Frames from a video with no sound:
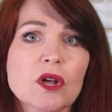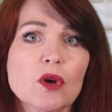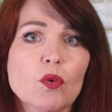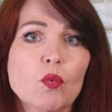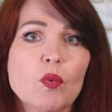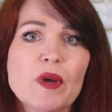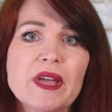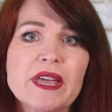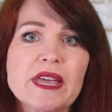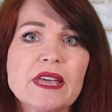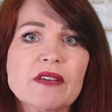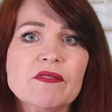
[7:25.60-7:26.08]

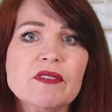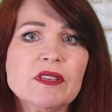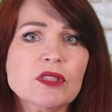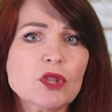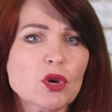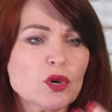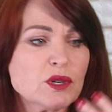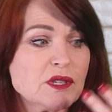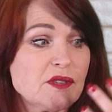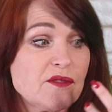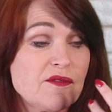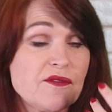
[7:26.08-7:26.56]
we're giving
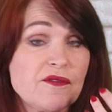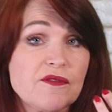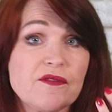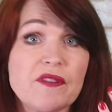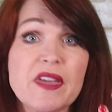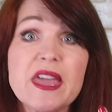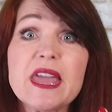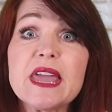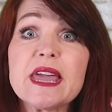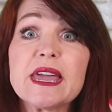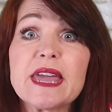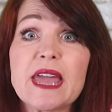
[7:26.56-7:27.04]
those
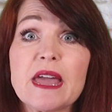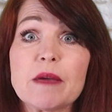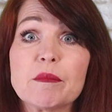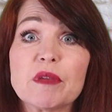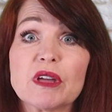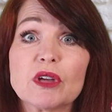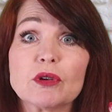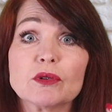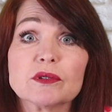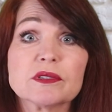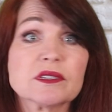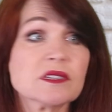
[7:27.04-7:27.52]
fear
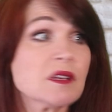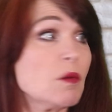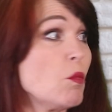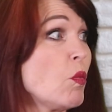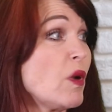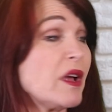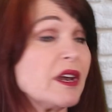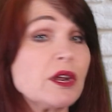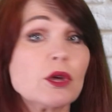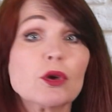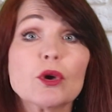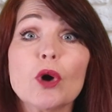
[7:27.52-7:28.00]
chemicals
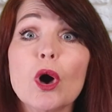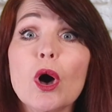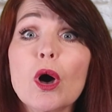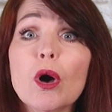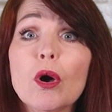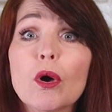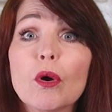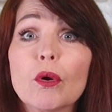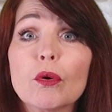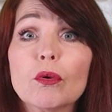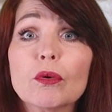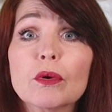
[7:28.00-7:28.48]
somewhere to
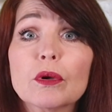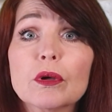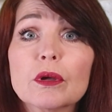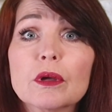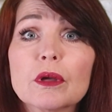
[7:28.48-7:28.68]
go.